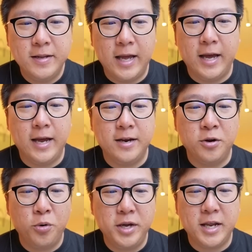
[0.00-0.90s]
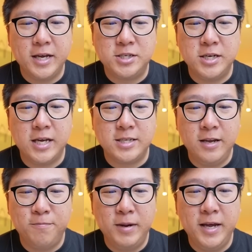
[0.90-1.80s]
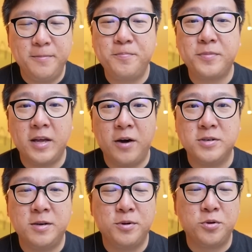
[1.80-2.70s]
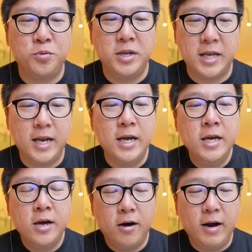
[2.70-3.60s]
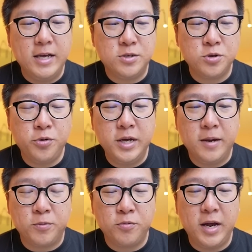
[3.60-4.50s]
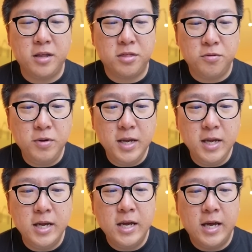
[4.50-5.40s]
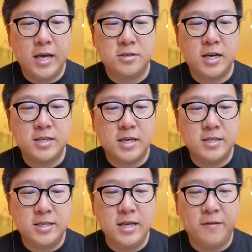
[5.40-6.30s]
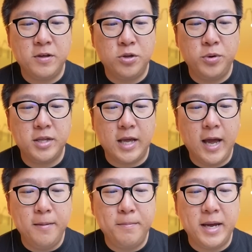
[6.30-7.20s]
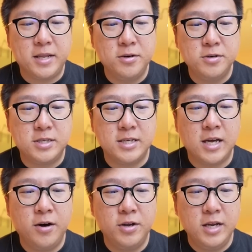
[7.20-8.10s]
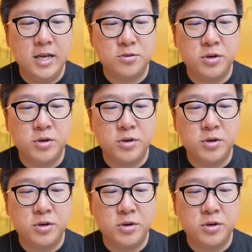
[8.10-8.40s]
And knowing that she has Leaf Blade, I was able to win that. Alright, so going up to rank 3, as you guys can see, after doing 10 battles, that's how it is.